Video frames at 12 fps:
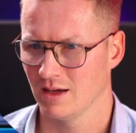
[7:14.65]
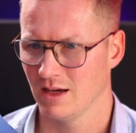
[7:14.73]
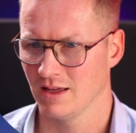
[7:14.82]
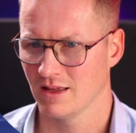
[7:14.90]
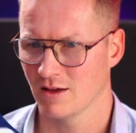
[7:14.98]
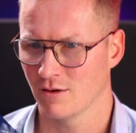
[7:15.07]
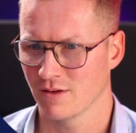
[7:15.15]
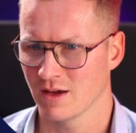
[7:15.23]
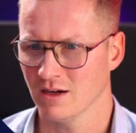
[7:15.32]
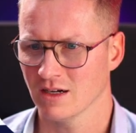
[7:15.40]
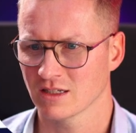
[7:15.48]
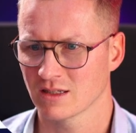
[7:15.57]
And then over
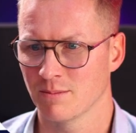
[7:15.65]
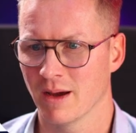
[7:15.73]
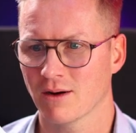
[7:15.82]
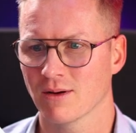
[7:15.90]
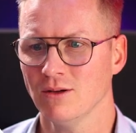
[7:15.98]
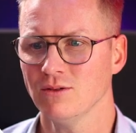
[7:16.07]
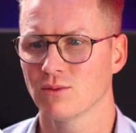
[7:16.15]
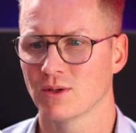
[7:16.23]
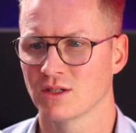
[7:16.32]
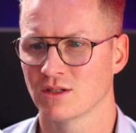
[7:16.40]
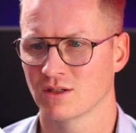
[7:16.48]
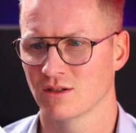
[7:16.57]
here, there's the background,
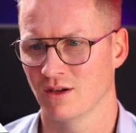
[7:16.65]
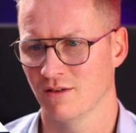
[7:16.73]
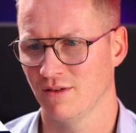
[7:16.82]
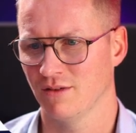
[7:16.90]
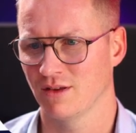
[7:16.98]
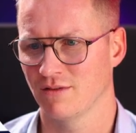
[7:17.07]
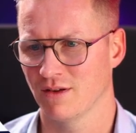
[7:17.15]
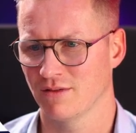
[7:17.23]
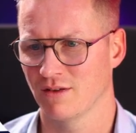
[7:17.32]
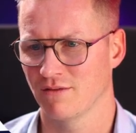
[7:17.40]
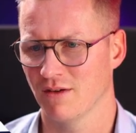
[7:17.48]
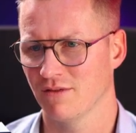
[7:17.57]
which is
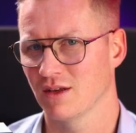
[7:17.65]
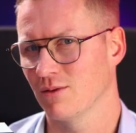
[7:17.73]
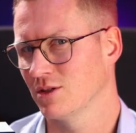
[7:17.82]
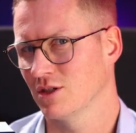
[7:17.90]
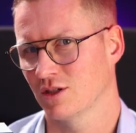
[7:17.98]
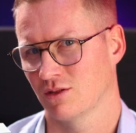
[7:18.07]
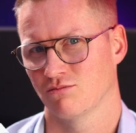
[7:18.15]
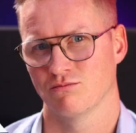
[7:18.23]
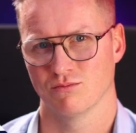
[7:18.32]
50-50-50, which is